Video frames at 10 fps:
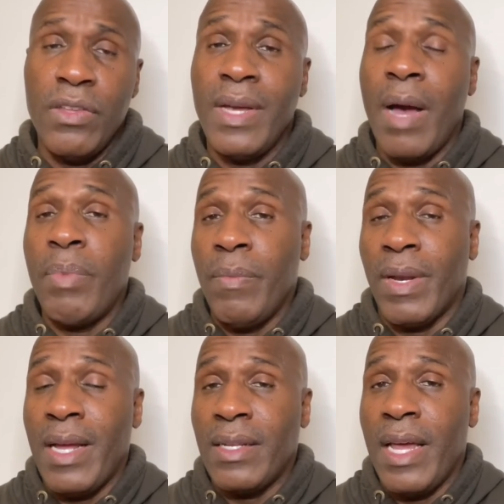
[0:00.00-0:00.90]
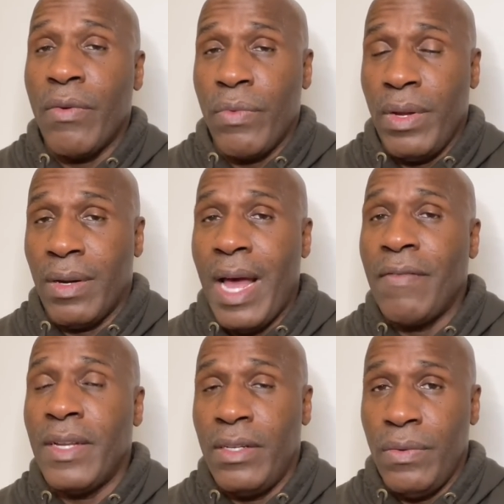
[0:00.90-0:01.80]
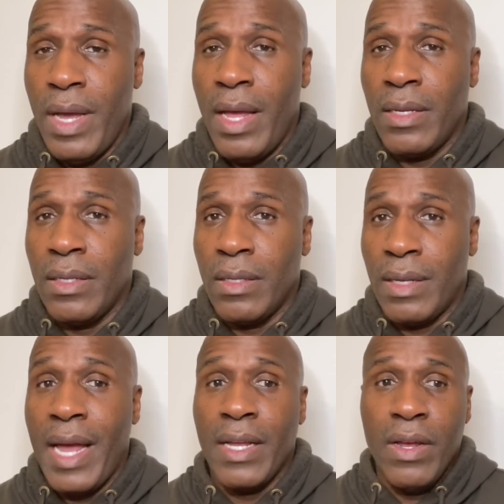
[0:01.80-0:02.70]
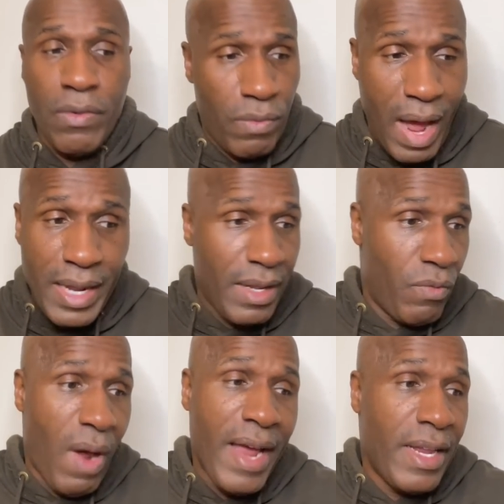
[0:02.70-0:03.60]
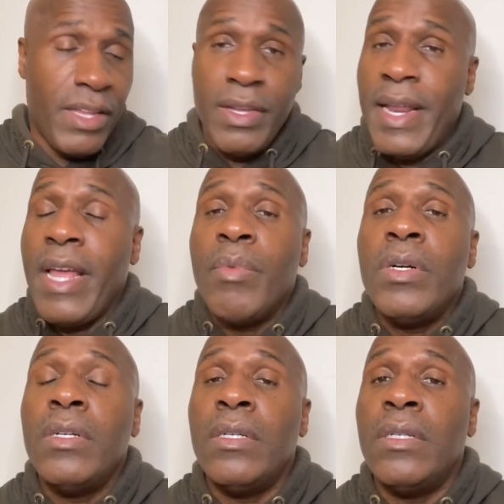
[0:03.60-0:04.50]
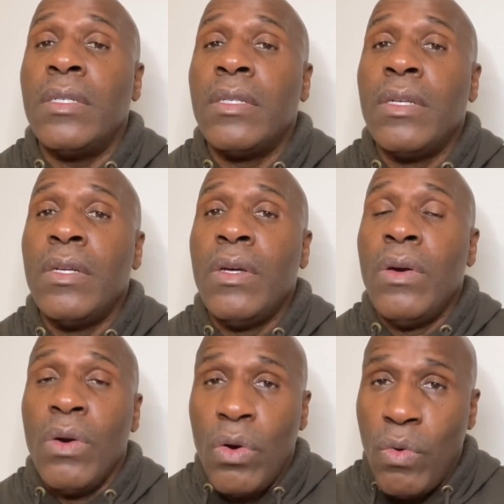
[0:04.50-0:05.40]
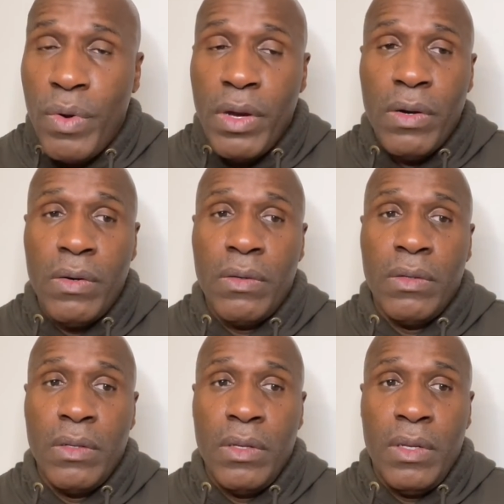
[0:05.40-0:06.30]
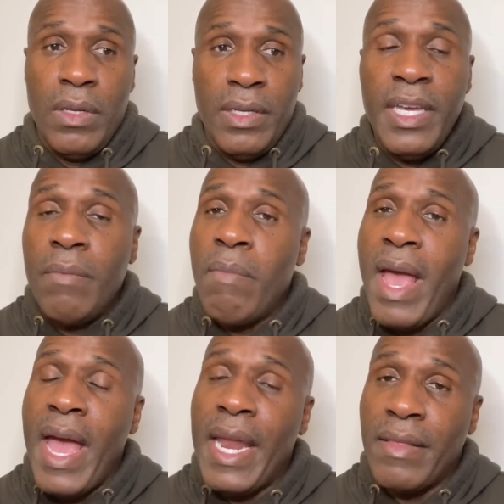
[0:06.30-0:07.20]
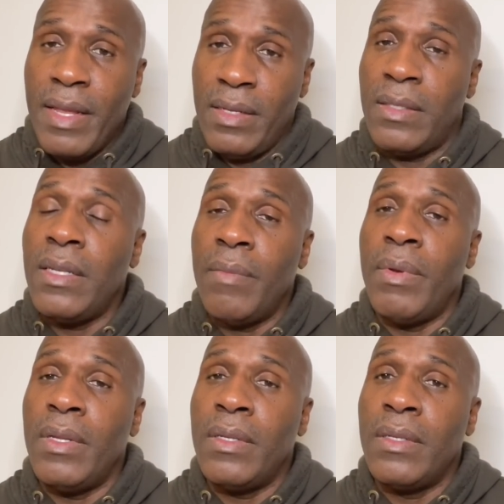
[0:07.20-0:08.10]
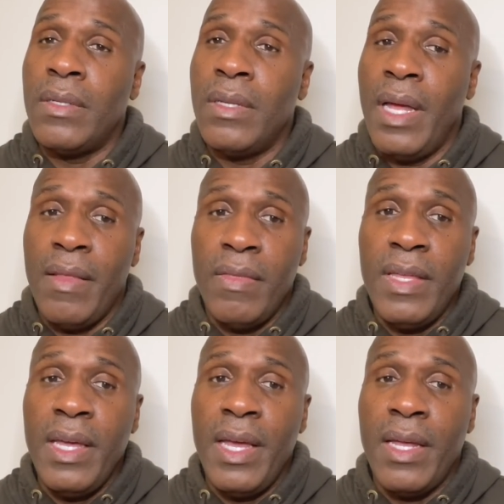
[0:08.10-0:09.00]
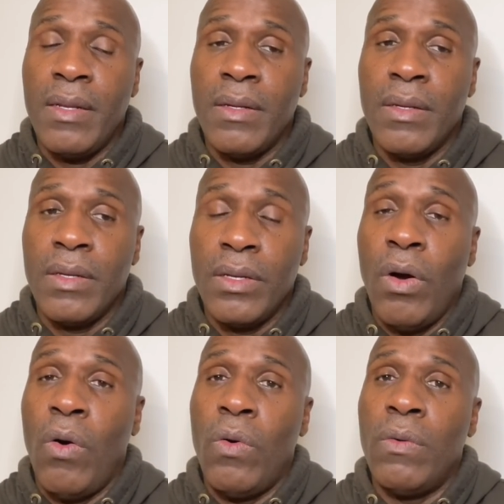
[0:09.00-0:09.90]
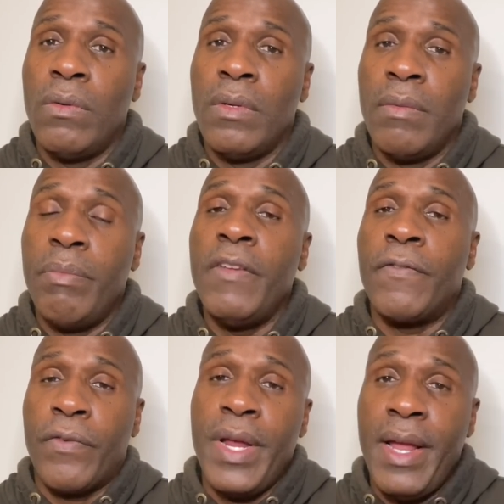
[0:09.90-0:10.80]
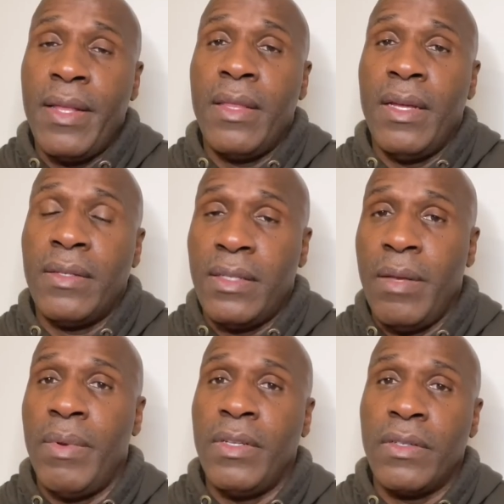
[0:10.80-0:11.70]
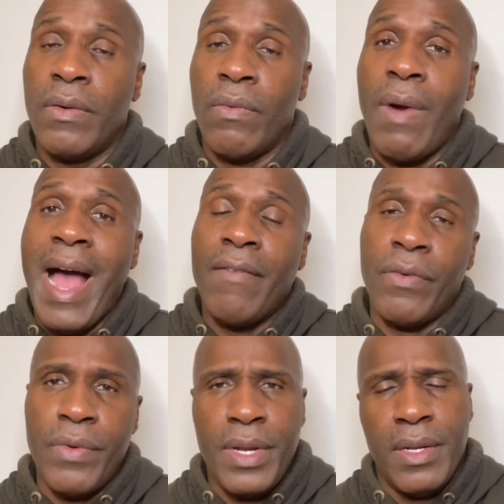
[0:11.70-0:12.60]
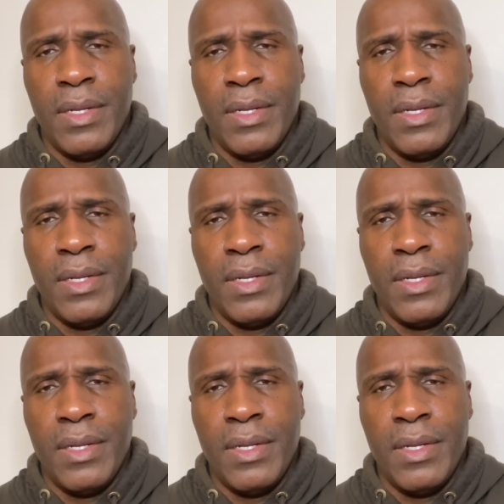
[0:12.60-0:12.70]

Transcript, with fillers: You got people like that in real life that do that. Like right in your neighborhood who will get mad at their sibling and then go befriend their siblings' rivalry.